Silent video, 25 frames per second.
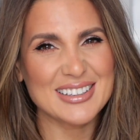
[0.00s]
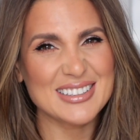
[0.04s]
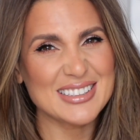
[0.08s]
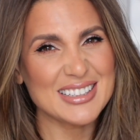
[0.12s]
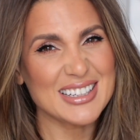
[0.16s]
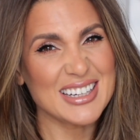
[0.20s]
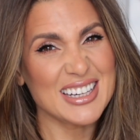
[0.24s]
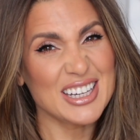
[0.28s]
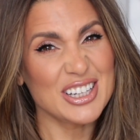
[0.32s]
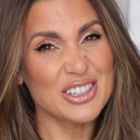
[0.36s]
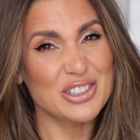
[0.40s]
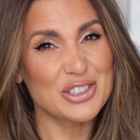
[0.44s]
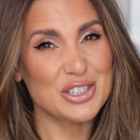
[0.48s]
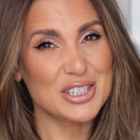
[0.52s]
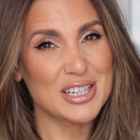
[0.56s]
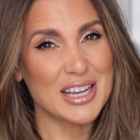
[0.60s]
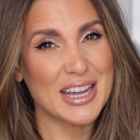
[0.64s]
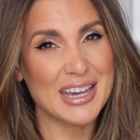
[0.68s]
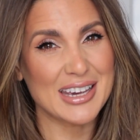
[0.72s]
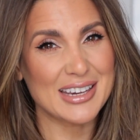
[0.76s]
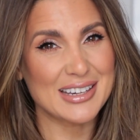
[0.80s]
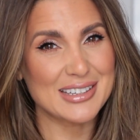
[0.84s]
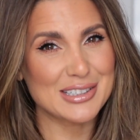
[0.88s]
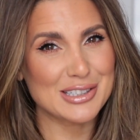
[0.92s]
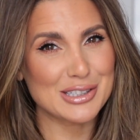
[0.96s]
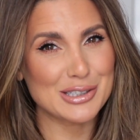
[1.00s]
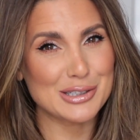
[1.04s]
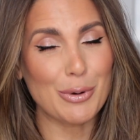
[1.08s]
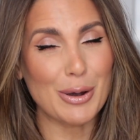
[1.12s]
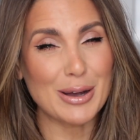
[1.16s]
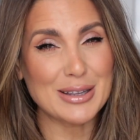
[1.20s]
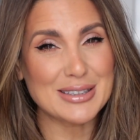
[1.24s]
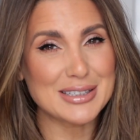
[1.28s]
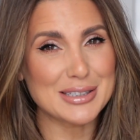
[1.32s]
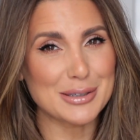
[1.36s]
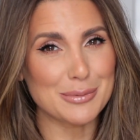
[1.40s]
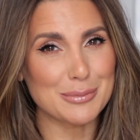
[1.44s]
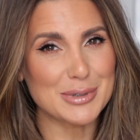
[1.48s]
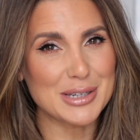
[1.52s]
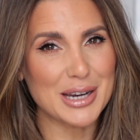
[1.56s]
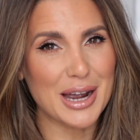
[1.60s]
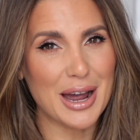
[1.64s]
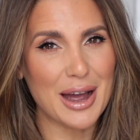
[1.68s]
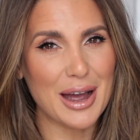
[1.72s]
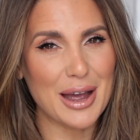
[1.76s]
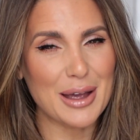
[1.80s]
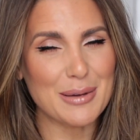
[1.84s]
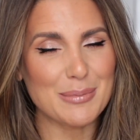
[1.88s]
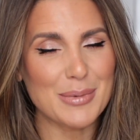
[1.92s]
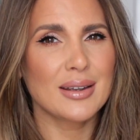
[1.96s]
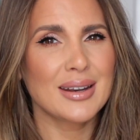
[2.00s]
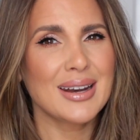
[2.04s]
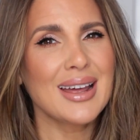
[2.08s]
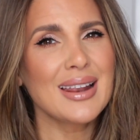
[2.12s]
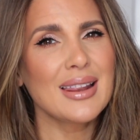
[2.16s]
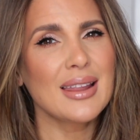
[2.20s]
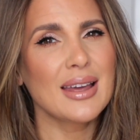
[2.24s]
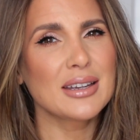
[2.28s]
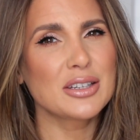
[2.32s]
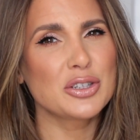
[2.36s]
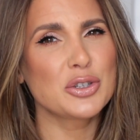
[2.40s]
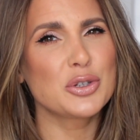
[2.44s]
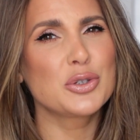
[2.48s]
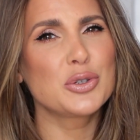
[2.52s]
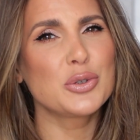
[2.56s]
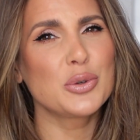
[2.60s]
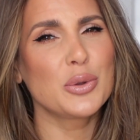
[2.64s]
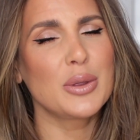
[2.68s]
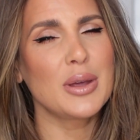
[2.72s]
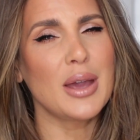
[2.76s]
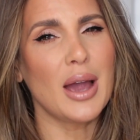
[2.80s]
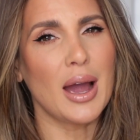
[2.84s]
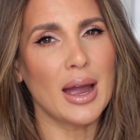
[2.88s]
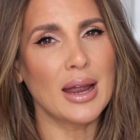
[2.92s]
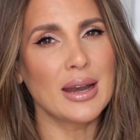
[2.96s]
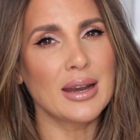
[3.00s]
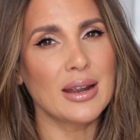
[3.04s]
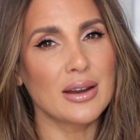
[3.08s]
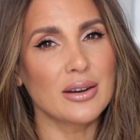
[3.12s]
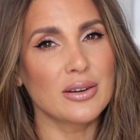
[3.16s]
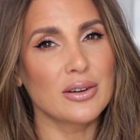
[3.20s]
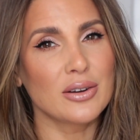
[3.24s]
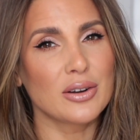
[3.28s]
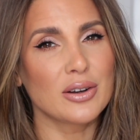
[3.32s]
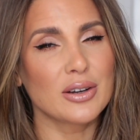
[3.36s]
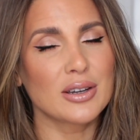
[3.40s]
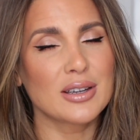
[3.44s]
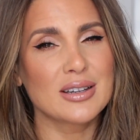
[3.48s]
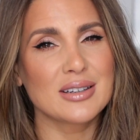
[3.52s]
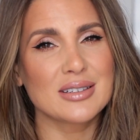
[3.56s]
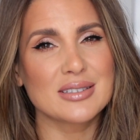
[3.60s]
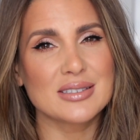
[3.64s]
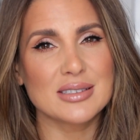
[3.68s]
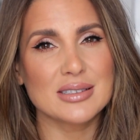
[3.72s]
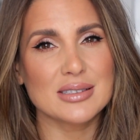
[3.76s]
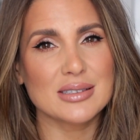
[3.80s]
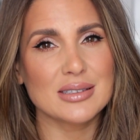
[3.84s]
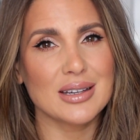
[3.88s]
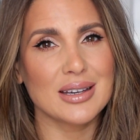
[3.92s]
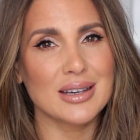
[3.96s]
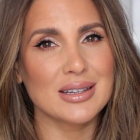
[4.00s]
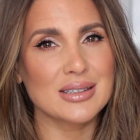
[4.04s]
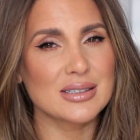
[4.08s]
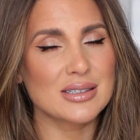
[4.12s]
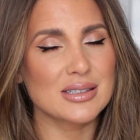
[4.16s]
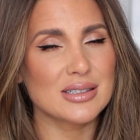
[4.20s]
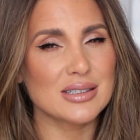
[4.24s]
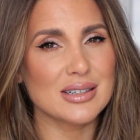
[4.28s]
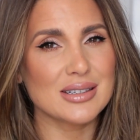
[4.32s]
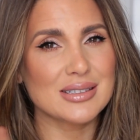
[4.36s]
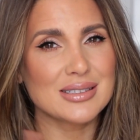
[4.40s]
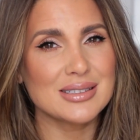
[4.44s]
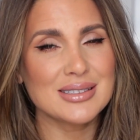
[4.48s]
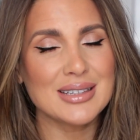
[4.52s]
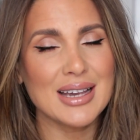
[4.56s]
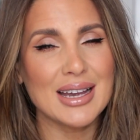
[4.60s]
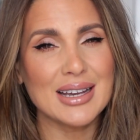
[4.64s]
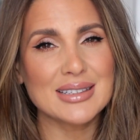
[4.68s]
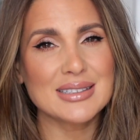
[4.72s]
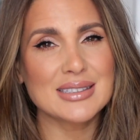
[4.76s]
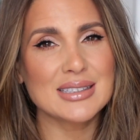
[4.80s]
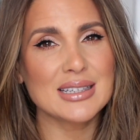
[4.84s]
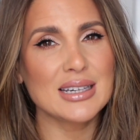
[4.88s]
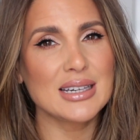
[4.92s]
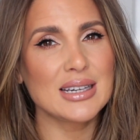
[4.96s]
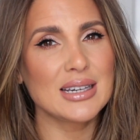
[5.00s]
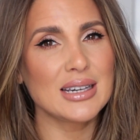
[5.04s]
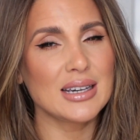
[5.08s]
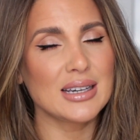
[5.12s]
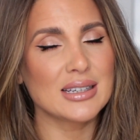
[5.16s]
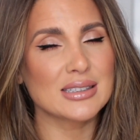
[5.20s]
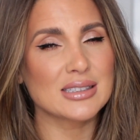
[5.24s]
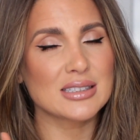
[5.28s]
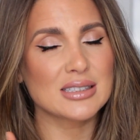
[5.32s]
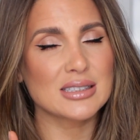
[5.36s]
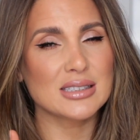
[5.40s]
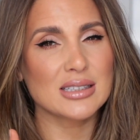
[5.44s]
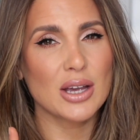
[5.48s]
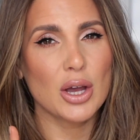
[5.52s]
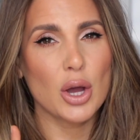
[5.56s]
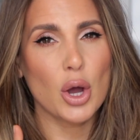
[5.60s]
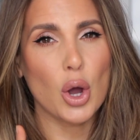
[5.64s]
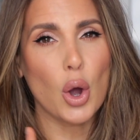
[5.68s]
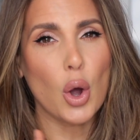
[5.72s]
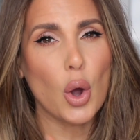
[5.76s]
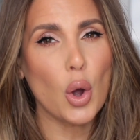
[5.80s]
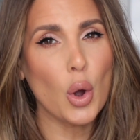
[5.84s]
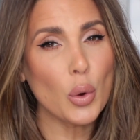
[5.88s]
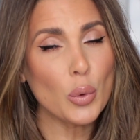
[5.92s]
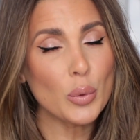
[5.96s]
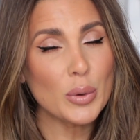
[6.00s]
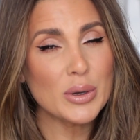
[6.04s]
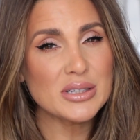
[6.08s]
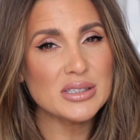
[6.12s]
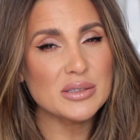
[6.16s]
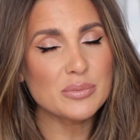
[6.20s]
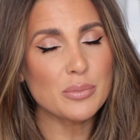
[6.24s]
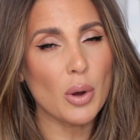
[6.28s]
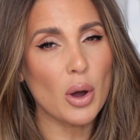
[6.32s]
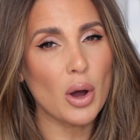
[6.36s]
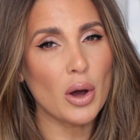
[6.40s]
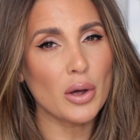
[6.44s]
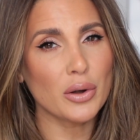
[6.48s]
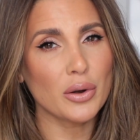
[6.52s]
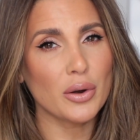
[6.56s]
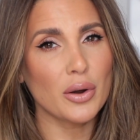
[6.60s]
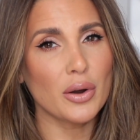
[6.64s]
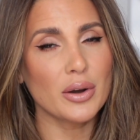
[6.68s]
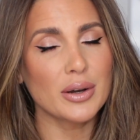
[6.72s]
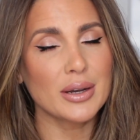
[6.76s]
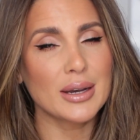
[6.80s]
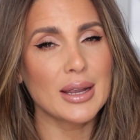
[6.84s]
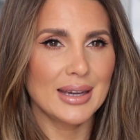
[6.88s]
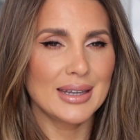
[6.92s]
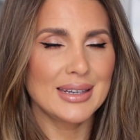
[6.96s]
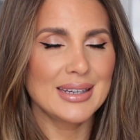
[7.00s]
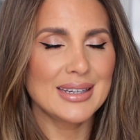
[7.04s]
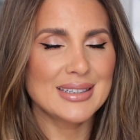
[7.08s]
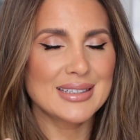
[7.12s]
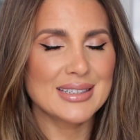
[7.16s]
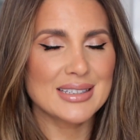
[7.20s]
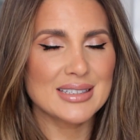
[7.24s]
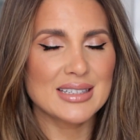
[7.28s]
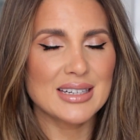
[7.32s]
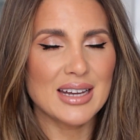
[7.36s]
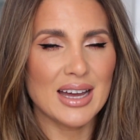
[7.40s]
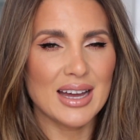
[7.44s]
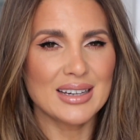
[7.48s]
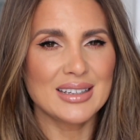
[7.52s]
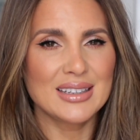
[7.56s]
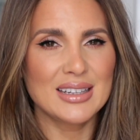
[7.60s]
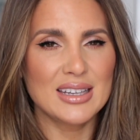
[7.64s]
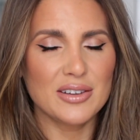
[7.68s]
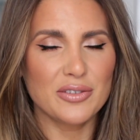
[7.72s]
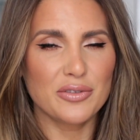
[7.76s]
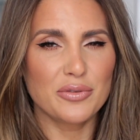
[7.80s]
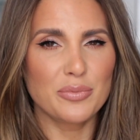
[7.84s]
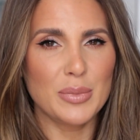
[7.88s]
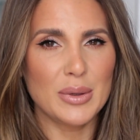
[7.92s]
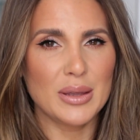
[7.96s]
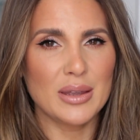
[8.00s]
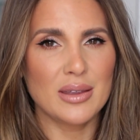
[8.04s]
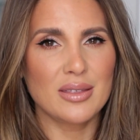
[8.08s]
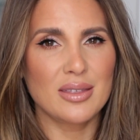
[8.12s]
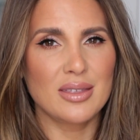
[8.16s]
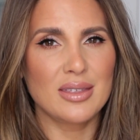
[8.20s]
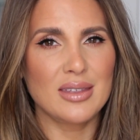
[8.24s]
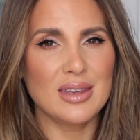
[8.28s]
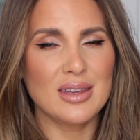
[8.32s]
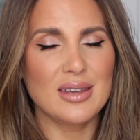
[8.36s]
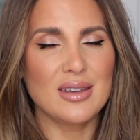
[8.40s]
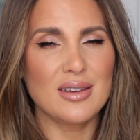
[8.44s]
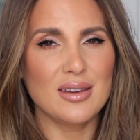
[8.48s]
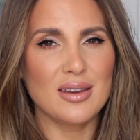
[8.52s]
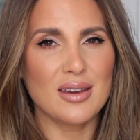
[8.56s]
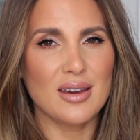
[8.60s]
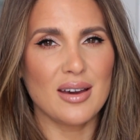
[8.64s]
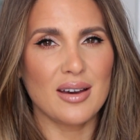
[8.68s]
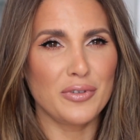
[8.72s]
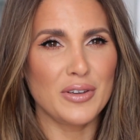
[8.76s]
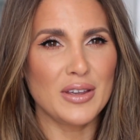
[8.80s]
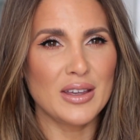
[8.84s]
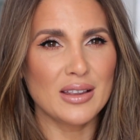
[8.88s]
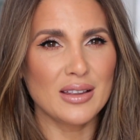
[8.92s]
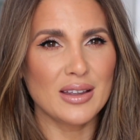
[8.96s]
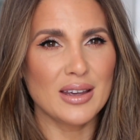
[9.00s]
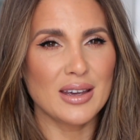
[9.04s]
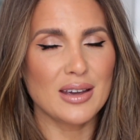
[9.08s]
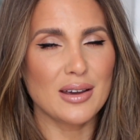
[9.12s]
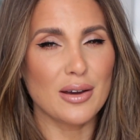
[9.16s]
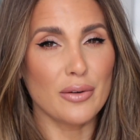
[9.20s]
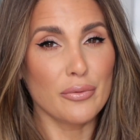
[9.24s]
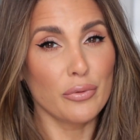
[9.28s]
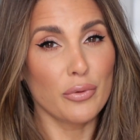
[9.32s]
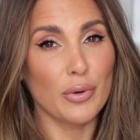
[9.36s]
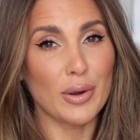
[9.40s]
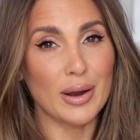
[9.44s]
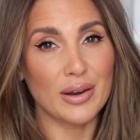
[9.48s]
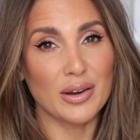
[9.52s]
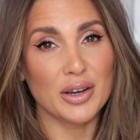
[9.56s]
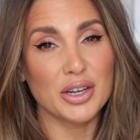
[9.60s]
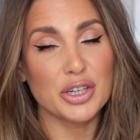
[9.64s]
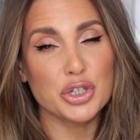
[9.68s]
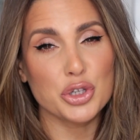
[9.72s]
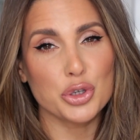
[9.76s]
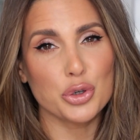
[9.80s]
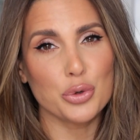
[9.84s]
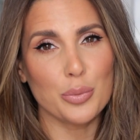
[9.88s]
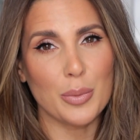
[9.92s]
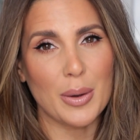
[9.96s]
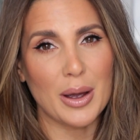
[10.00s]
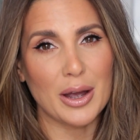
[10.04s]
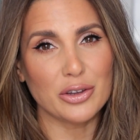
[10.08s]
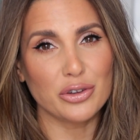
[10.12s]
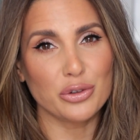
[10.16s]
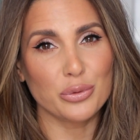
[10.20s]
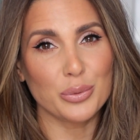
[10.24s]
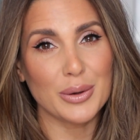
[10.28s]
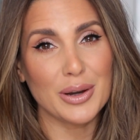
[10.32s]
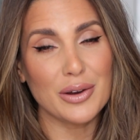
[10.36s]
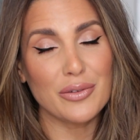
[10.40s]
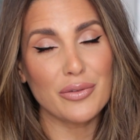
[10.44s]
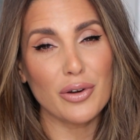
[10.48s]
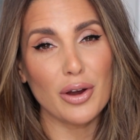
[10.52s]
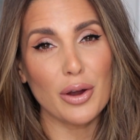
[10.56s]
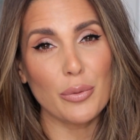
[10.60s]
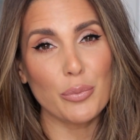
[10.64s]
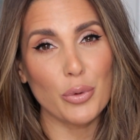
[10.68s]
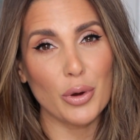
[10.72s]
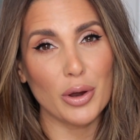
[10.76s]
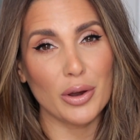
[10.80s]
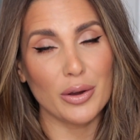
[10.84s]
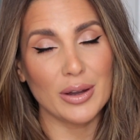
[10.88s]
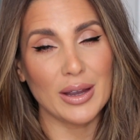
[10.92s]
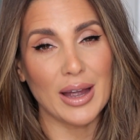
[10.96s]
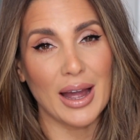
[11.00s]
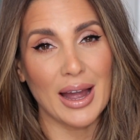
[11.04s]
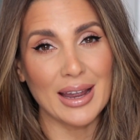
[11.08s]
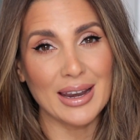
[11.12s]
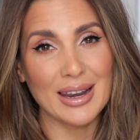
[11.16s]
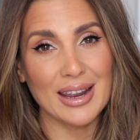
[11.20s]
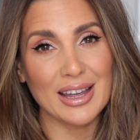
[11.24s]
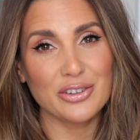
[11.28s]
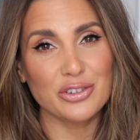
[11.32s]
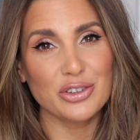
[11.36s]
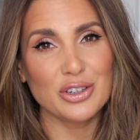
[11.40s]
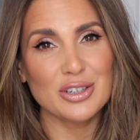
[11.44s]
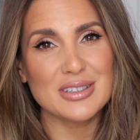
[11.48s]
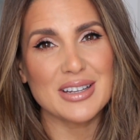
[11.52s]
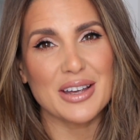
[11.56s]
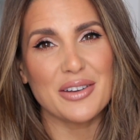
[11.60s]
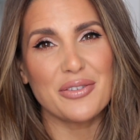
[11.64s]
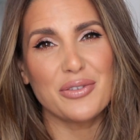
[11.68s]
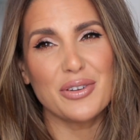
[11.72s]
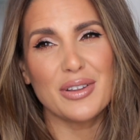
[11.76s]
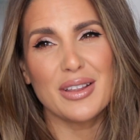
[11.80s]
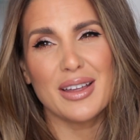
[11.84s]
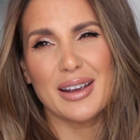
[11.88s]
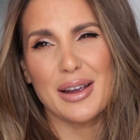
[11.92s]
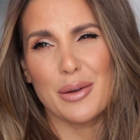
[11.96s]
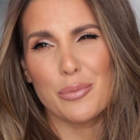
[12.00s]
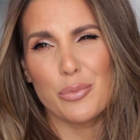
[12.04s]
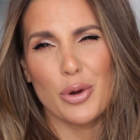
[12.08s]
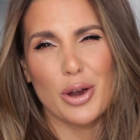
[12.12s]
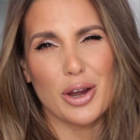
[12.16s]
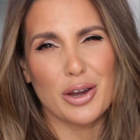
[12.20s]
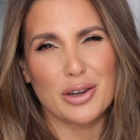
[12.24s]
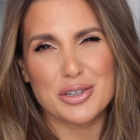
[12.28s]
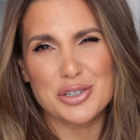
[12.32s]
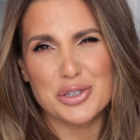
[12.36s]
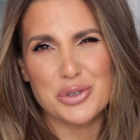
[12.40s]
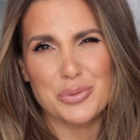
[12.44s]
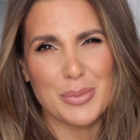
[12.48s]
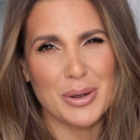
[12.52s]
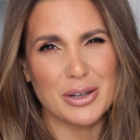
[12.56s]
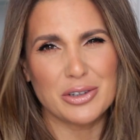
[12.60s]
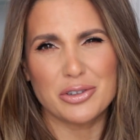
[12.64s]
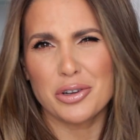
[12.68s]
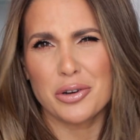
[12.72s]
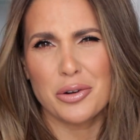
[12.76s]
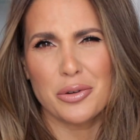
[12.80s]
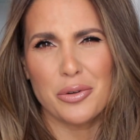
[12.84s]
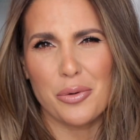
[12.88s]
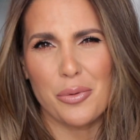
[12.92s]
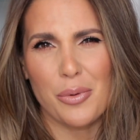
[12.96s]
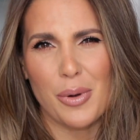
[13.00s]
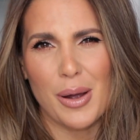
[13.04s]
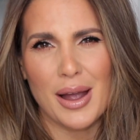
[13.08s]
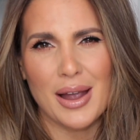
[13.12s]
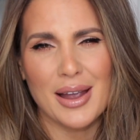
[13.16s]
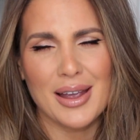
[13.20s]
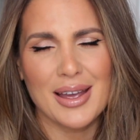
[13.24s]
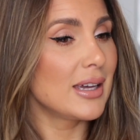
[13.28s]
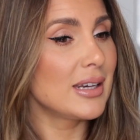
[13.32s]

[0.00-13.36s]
because each takes quite some time. And I like to do the eyeliner because it's sexy, it's always modern, and it does not give me the feeling of wearing too much. Whenever I'm wearing eyelashes, I feel like I'm wearing too much. I don't know why.